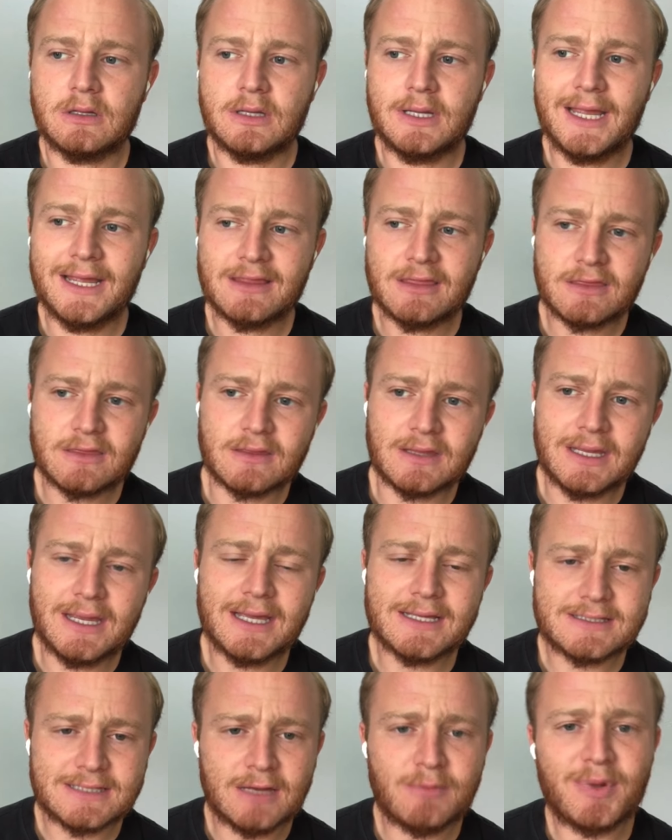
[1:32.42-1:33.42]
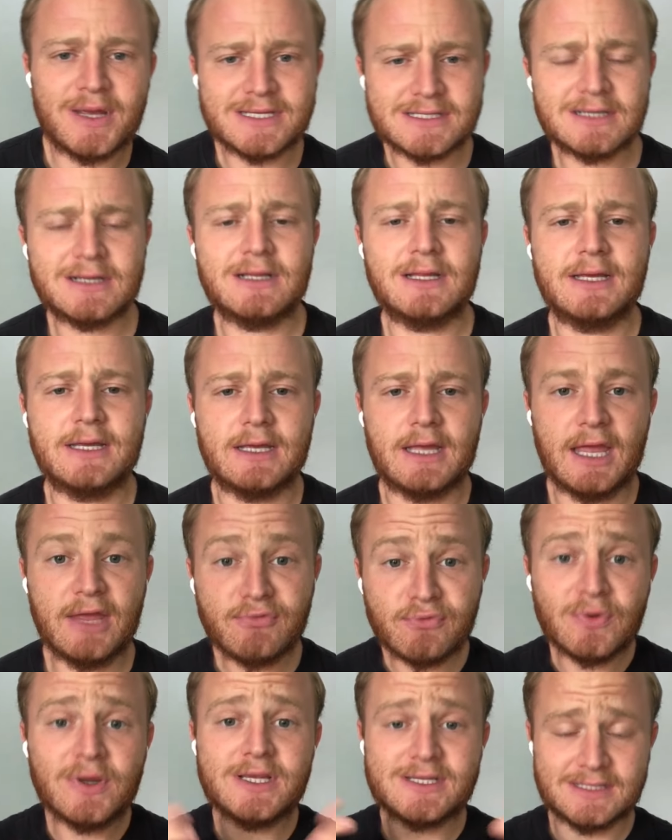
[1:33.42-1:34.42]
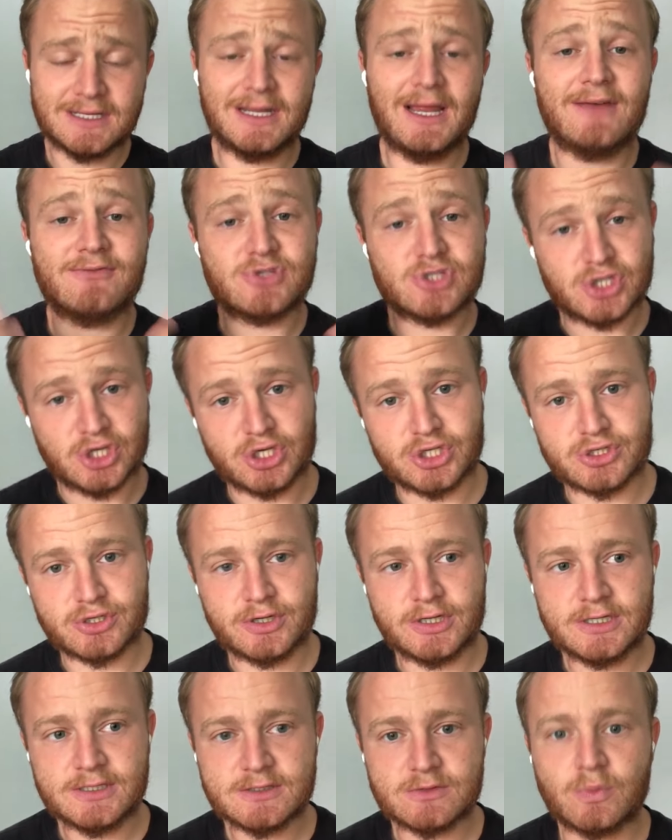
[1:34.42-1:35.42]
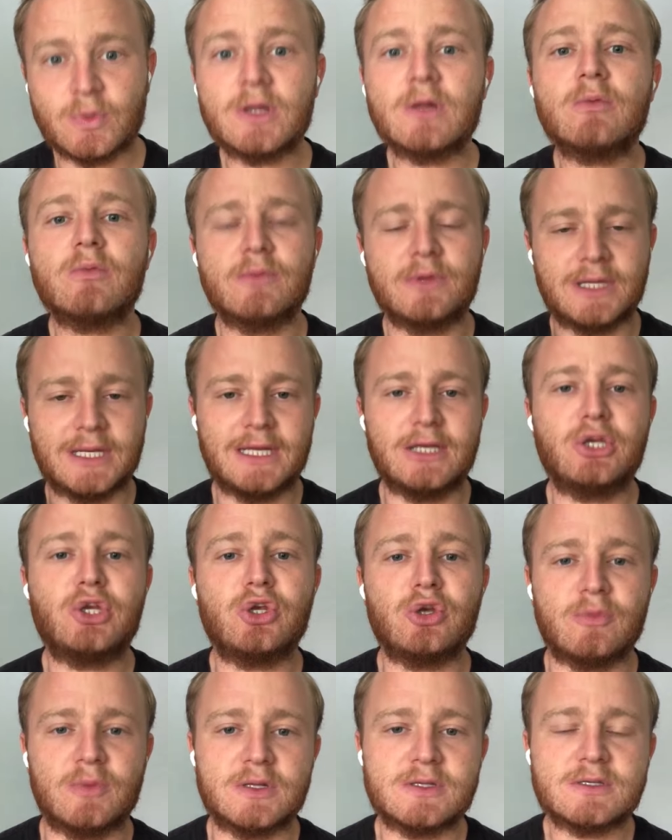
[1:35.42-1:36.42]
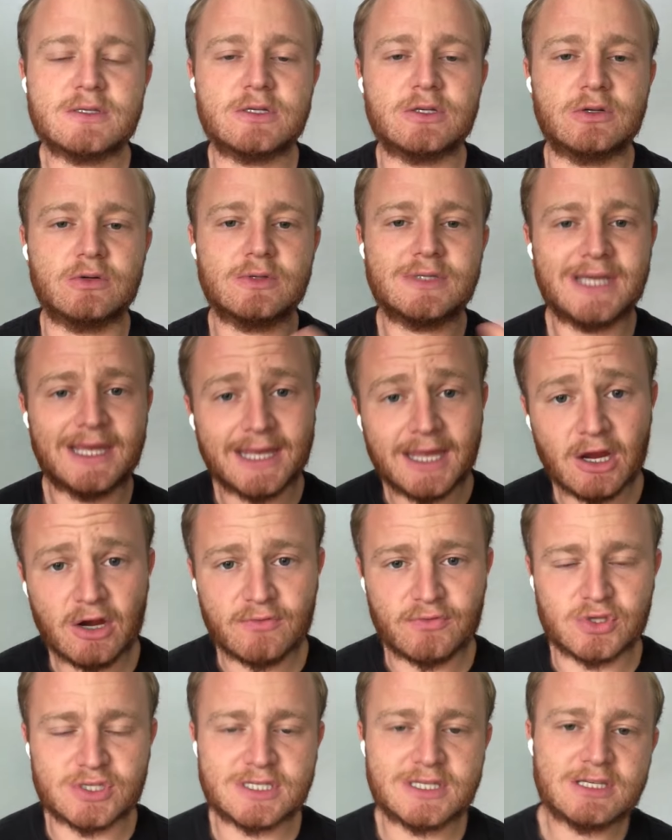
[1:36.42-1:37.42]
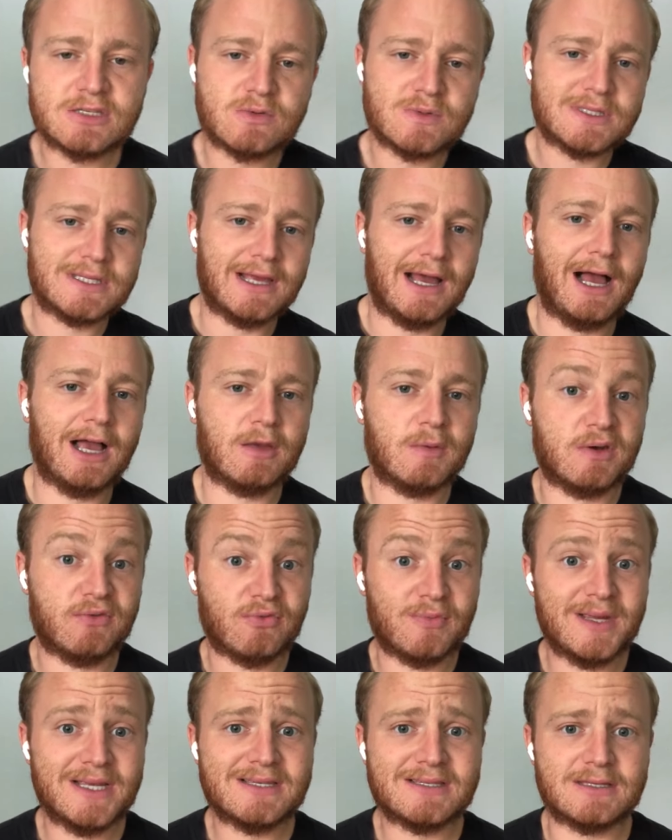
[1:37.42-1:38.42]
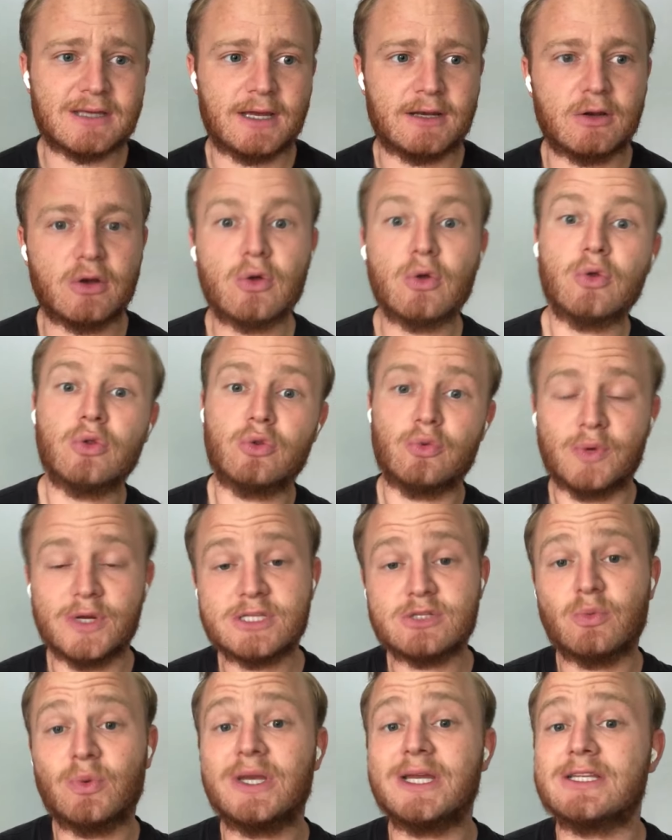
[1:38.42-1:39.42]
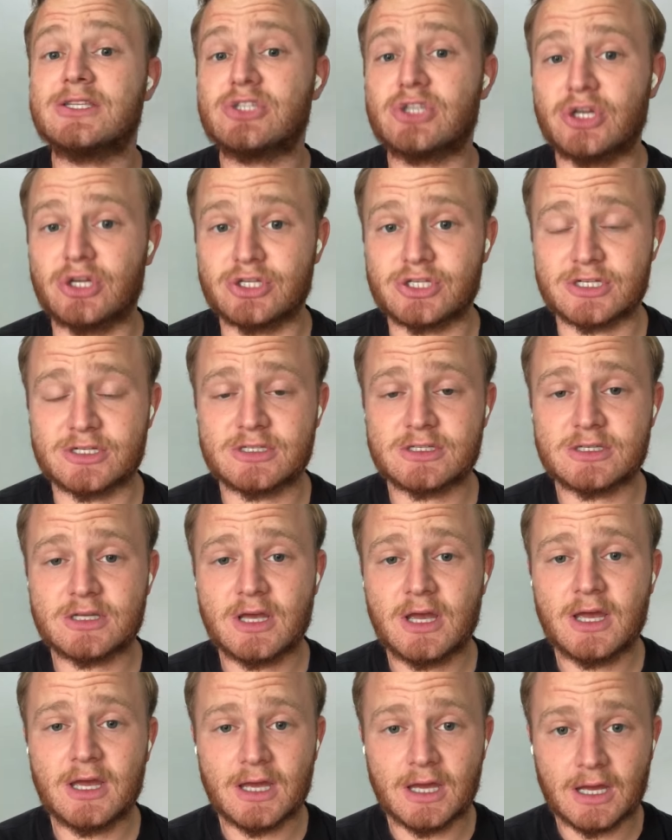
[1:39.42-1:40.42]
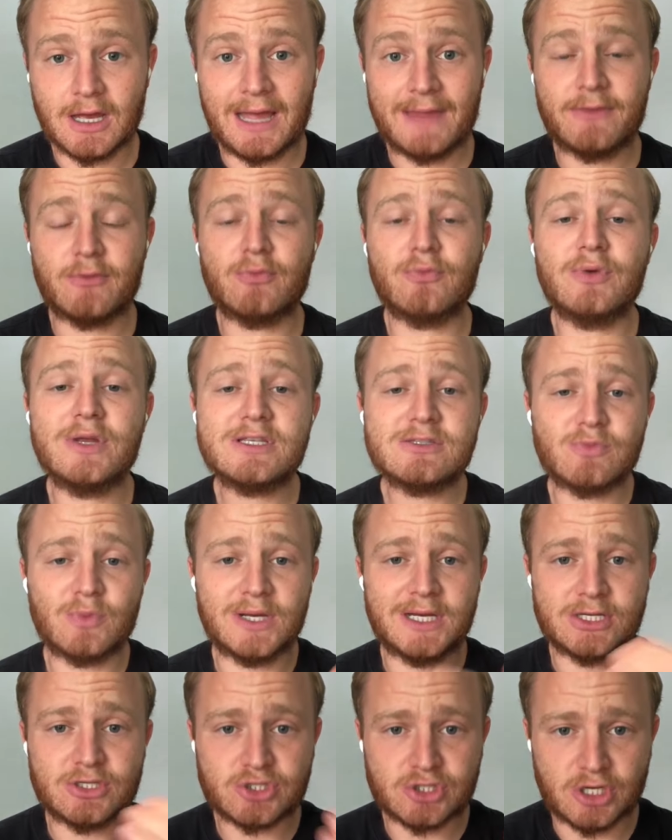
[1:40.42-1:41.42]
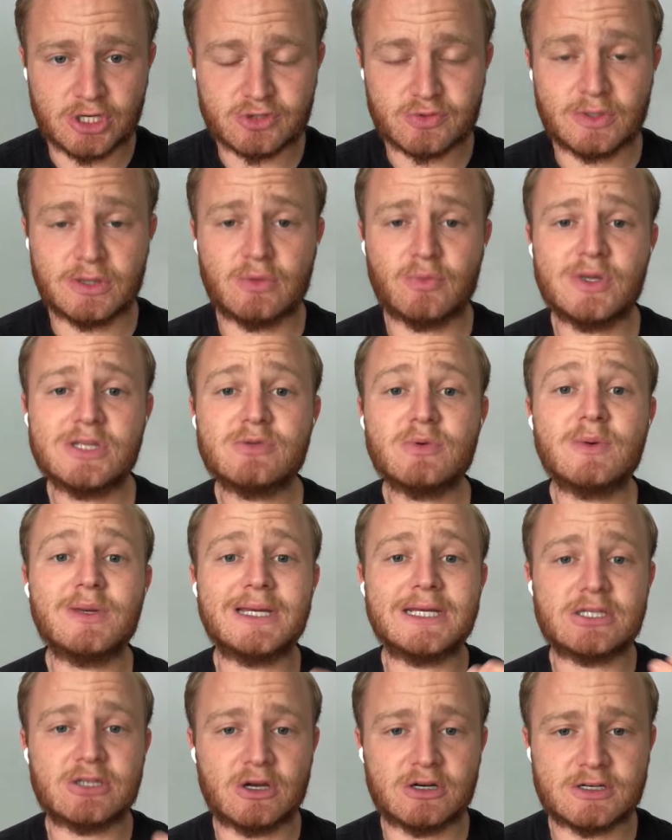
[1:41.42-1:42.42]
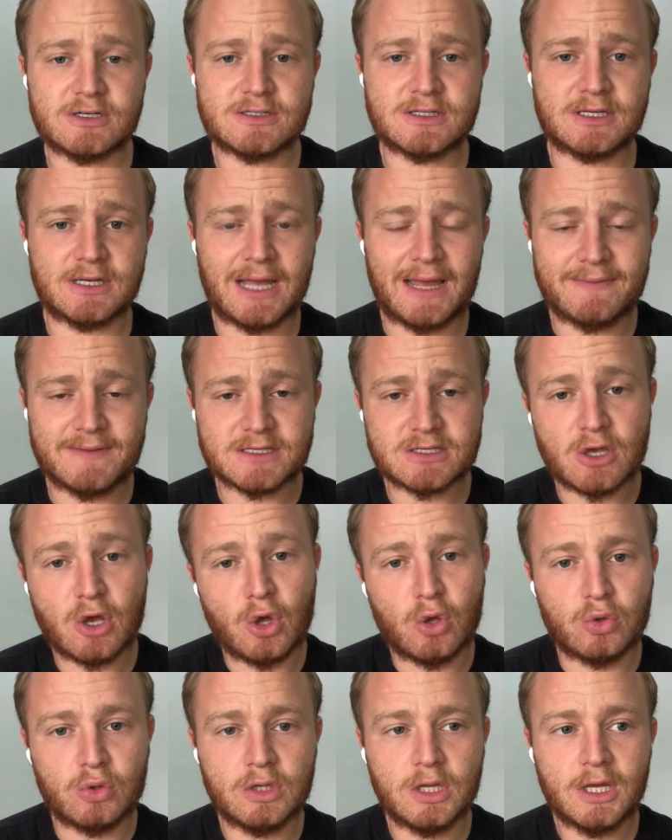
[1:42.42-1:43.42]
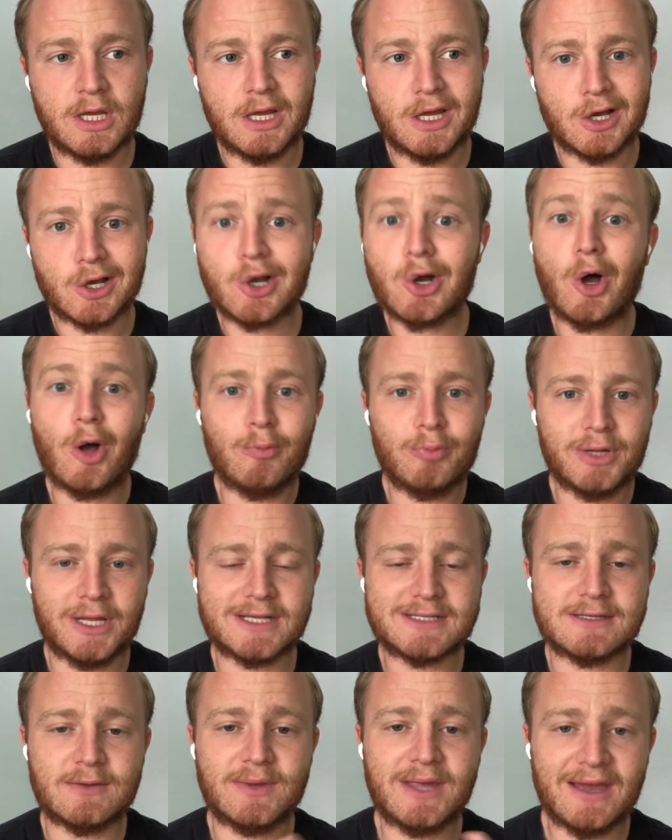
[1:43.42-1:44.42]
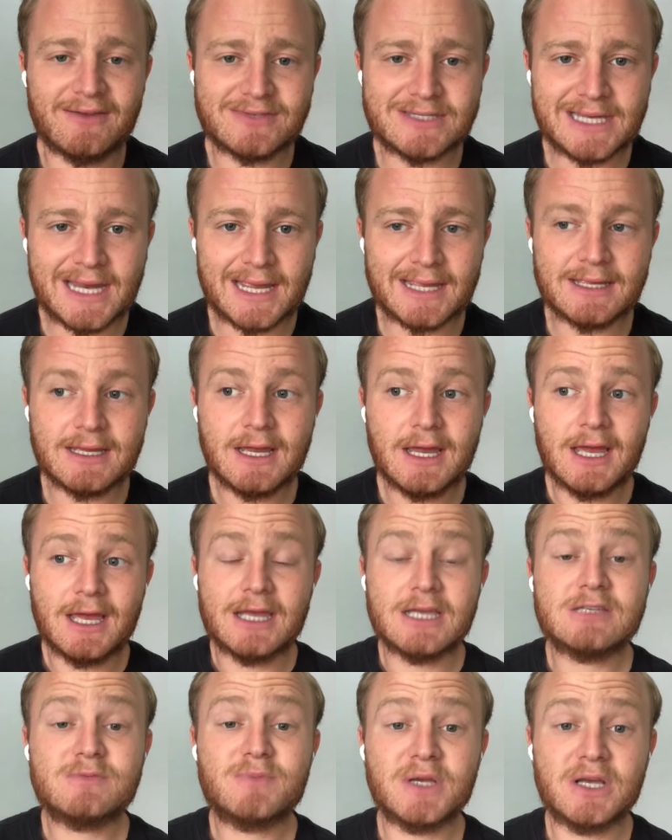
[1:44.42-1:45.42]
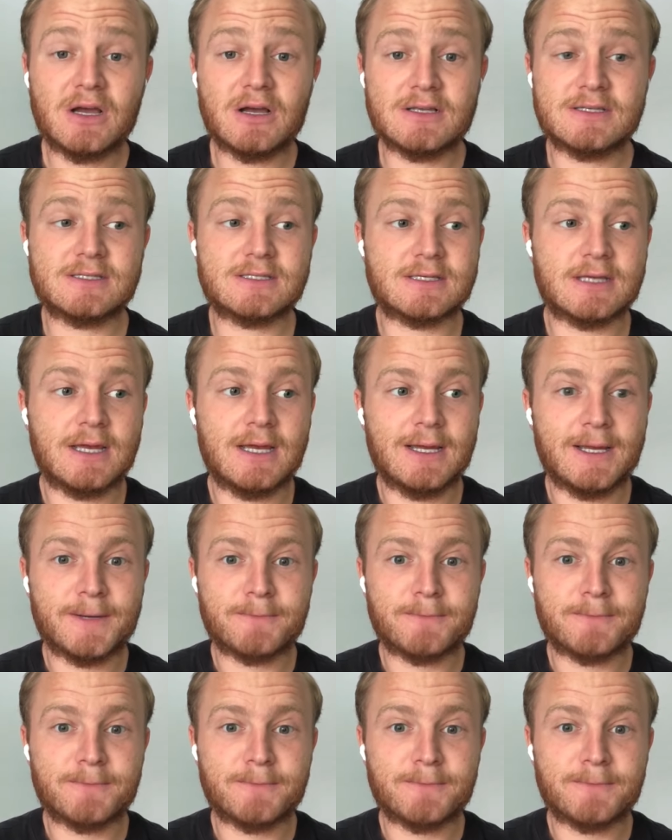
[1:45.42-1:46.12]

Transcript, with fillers: he had, he had said basically, if we still have surgeries, we'll need humans to take care of you. So this was the argument from his side. The reason we need surgeons, and the reason we need surgery, and the reason we need doctors, and, and this whole complex that we have today, is because